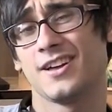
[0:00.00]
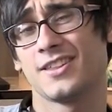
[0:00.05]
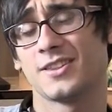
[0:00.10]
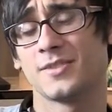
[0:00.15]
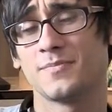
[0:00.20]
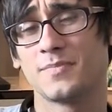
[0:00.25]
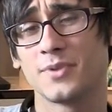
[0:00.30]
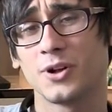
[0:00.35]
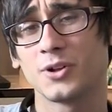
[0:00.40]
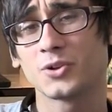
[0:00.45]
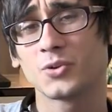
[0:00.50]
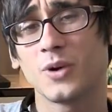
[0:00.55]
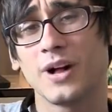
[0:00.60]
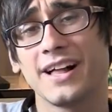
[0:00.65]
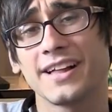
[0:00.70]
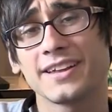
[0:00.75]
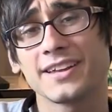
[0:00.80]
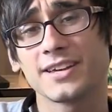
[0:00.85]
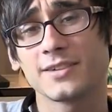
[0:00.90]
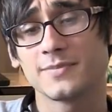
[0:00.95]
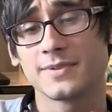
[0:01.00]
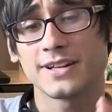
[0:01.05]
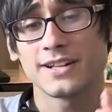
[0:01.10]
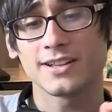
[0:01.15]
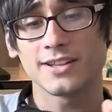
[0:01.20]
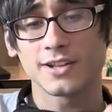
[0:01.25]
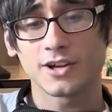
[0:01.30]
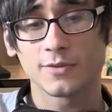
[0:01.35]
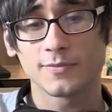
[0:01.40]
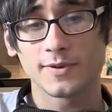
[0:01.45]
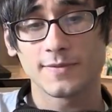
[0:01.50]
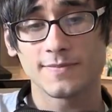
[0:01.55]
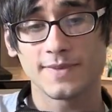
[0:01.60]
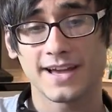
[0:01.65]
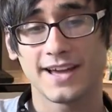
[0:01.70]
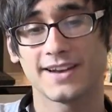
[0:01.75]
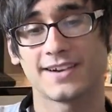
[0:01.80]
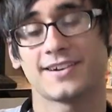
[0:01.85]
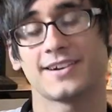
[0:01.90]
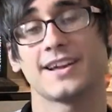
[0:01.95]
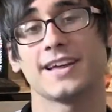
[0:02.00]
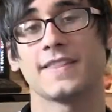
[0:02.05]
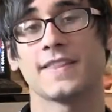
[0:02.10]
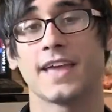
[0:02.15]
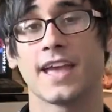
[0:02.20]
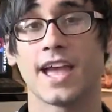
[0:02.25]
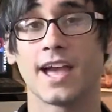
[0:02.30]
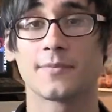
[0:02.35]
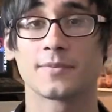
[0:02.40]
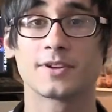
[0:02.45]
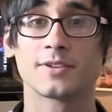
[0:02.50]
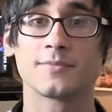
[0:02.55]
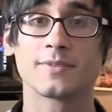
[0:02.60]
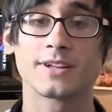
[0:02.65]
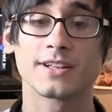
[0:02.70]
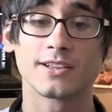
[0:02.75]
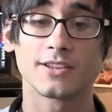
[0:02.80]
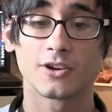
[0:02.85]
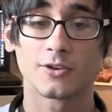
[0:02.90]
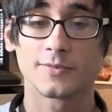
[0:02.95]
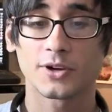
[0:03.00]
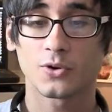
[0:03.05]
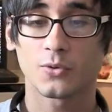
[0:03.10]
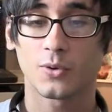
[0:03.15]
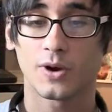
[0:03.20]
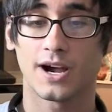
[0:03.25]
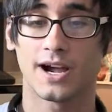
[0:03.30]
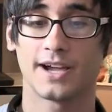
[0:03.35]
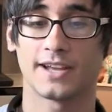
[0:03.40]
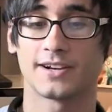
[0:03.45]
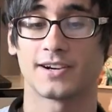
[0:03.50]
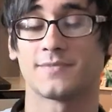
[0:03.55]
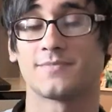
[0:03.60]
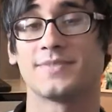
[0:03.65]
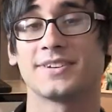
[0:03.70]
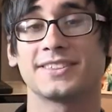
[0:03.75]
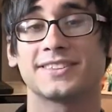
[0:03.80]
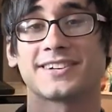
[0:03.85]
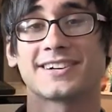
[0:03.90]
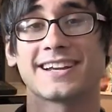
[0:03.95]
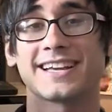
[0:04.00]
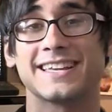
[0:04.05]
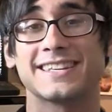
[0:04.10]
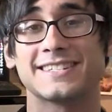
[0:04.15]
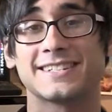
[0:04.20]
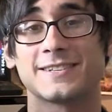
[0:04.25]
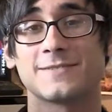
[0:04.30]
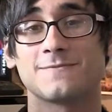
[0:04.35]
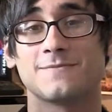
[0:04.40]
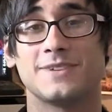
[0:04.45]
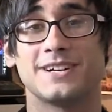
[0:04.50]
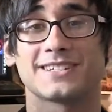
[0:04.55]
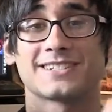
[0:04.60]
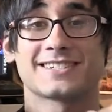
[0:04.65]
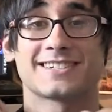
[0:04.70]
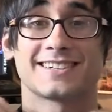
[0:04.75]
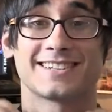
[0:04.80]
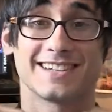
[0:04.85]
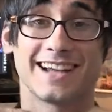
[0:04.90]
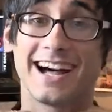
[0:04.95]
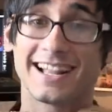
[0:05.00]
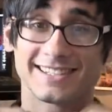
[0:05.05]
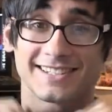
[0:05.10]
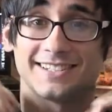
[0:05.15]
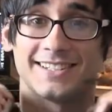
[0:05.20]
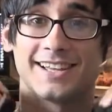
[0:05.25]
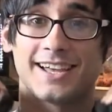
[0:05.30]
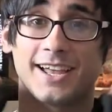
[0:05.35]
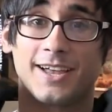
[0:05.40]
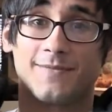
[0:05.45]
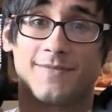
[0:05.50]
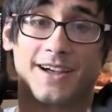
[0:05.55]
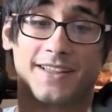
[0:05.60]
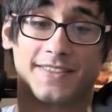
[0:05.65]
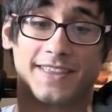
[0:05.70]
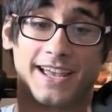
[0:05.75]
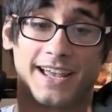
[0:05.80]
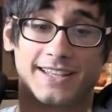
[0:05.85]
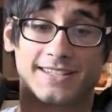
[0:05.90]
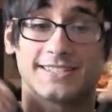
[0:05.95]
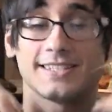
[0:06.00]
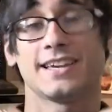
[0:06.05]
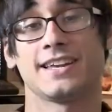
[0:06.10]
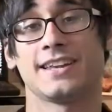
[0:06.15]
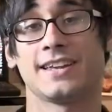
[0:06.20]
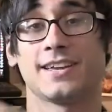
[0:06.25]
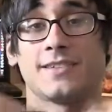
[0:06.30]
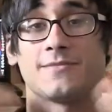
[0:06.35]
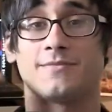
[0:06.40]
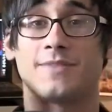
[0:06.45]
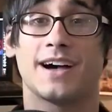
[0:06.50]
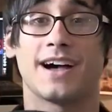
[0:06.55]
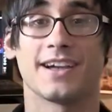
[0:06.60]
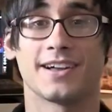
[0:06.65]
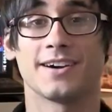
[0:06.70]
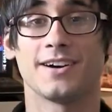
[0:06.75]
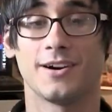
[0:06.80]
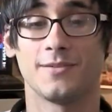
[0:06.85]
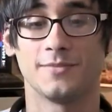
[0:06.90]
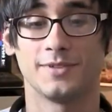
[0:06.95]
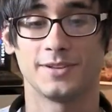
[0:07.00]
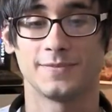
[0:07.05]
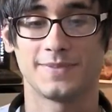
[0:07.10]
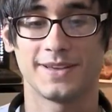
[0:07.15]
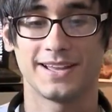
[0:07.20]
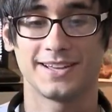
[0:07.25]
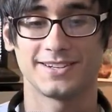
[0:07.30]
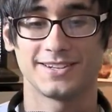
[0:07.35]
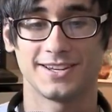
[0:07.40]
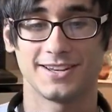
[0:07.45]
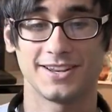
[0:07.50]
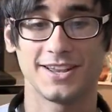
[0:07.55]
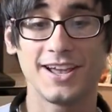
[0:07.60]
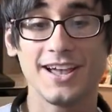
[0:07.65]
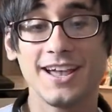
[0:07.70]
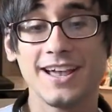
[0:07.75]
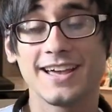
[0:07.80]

The build quality could be a little bit better and the amp could be a little bit quieter, but there isn't much not to like about the headset in my humble opinion.